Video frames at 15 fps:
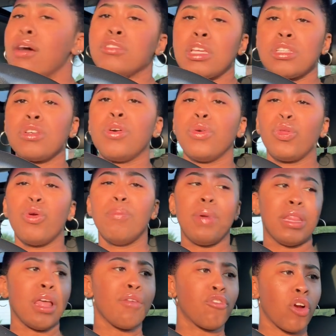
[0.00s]
I was also going through a
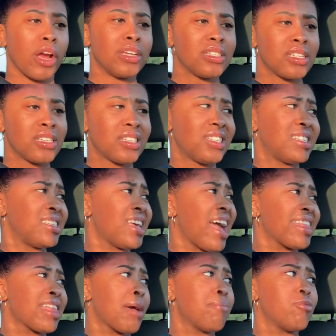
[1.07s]
midlife crisis
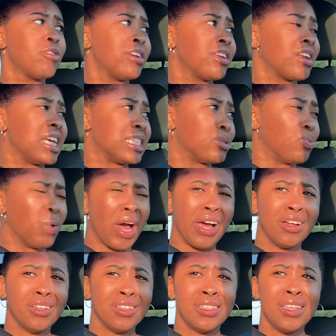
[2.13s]
at that point as
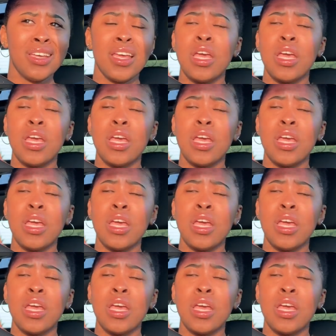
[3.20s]
well.